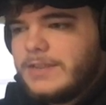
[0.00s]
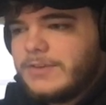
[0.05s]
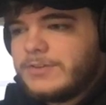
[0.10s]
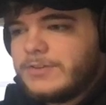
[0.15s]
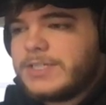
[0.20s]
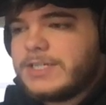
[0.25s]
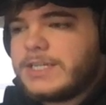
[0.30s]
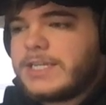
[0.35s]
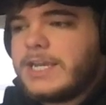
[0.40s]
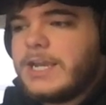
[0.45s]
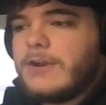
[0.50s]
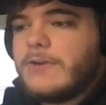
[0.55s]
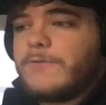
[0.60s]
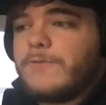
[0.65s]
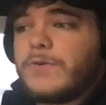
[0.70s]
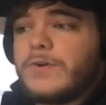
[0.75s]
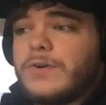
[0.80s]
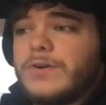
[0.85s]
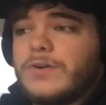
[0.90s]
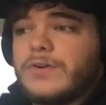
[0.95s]
They're secure
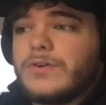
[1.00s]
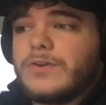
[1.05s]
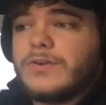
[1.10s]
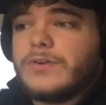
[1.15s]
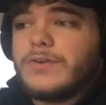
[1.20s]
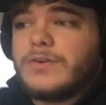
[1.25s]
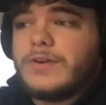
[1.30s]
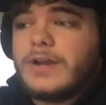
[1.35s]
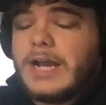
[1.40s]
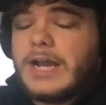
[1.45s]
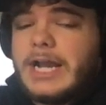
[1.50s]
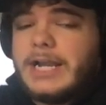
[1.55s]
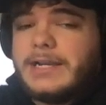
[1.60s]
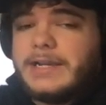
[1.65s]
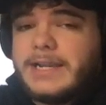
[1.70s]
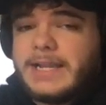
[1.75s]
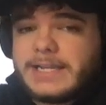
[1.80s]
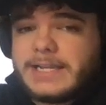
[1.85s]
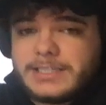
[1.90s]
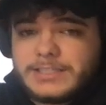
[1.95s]
for a
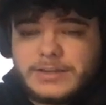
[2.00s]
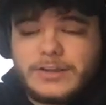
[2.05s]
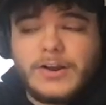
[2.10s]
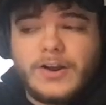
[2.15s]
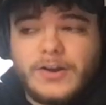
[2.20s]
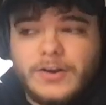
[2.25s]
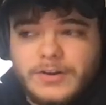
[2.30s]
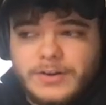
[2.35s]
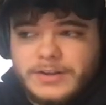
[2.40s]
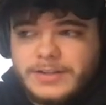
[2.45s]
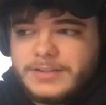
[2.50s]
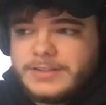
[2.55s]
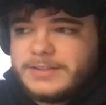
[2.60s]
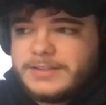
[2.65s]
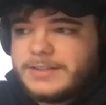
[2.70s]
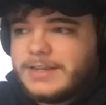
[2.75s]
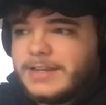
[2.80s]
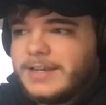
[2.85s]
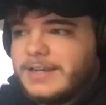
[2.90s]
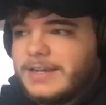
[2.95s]
Knicks guard.
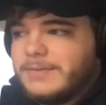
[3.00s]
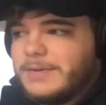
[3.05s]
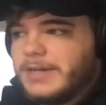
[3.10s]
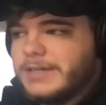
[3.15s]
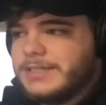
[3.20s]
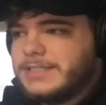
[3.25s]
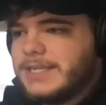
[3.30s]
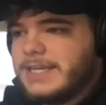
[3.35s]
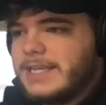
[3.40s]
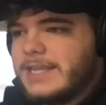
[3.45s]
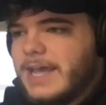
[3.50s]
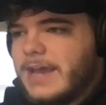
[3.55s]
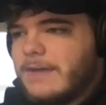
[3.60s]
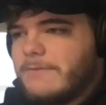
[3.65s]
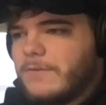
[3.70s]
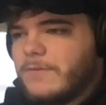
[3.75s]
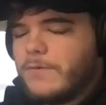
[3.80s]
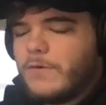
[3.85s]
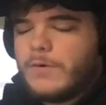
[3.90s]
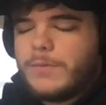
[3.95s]
I'll say
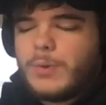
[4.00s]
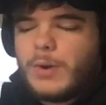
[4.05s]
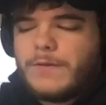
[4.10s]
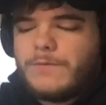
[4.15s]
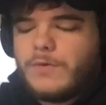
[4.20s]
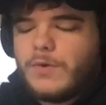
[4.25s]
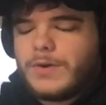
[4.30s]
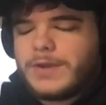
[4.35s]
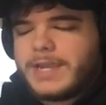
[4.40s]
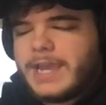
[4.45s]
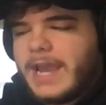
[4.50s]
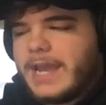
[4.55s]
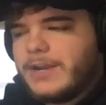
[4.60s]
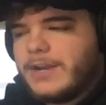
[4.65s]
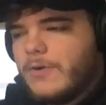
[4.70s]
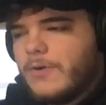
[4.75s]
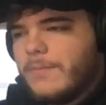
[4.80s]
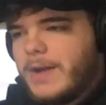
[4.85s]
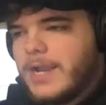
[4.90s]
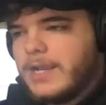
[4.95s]
that. For 4.4K, I
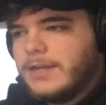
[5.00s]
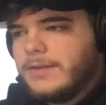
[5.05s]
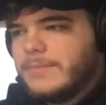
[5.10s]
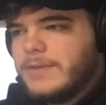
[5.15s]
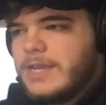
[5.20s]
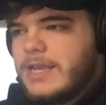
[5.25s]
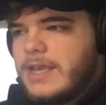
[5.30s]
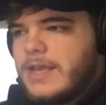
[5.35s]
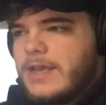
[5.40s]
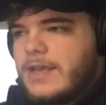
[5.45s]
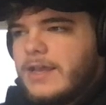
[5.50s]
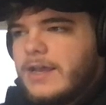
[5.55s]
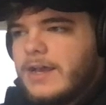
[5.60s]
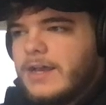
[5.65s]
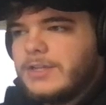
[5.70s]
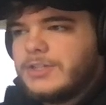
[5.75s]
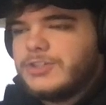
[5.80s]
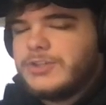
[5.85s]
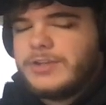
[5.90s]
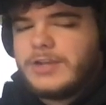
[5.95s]
don't mind him.
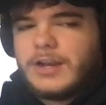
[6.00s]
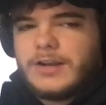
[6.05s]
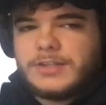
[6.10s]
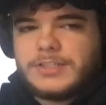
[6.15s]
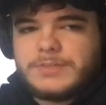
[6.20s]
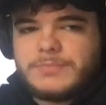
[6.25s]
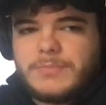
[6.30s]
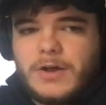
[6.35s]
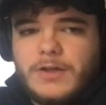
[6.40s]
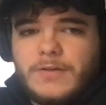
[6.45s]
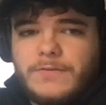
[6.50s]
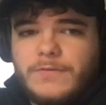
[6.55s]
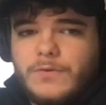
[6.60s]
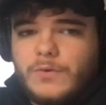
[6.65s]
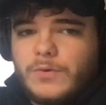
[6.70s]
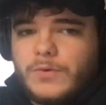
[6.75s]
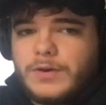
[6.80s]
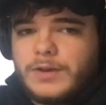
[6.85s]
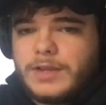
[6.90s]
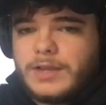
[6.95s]
Shooting guard, small
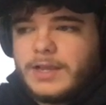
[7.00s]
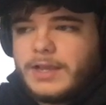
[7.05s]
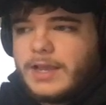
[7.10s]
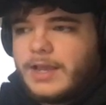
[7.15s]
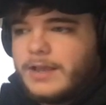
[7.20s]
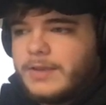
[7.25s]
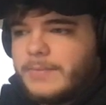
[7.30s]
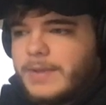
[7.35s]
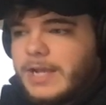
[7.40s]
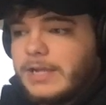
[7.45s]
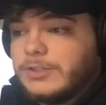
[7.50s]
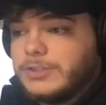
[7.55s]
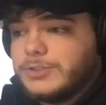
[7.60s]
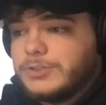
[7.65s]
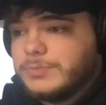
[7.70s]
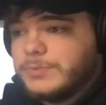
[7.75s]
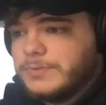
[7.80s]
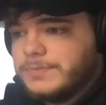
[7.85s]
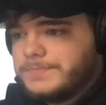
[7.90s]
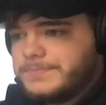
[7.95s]
forward,
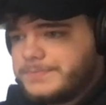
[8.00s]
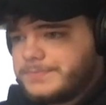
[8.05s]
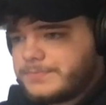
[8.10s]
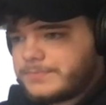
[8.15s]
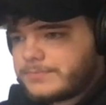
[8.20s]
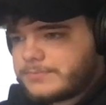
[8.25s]
eligible.